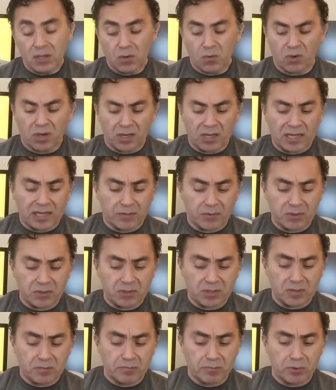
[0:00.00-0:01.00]
well, I went
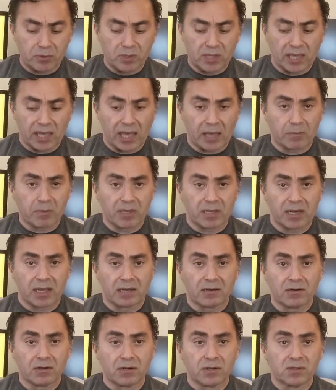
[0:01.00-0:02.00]
to the boot camp and
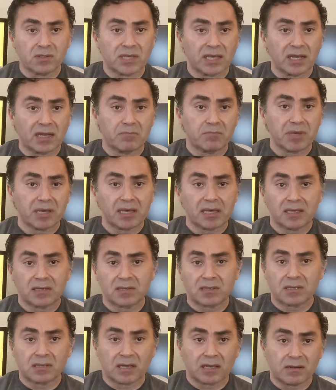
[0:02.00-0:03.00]
I learned
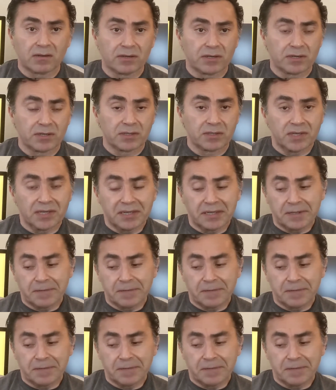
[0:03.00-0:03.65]
database and I learned